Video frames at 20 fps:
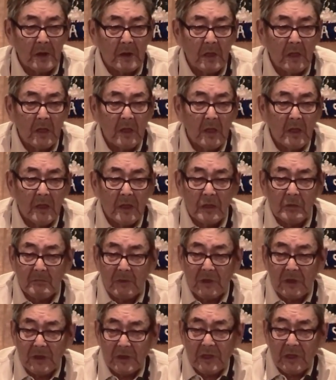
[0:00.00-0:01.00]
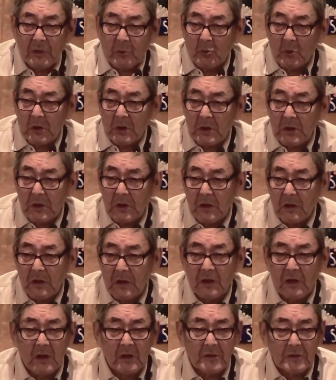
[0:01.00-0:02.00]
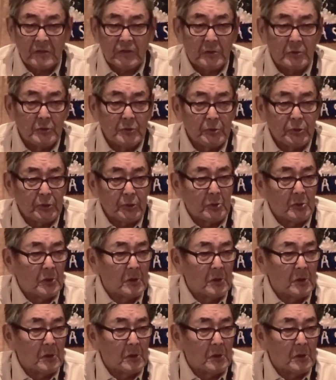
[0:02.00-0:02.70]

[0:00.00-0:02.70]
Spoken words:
and make it work like it used to.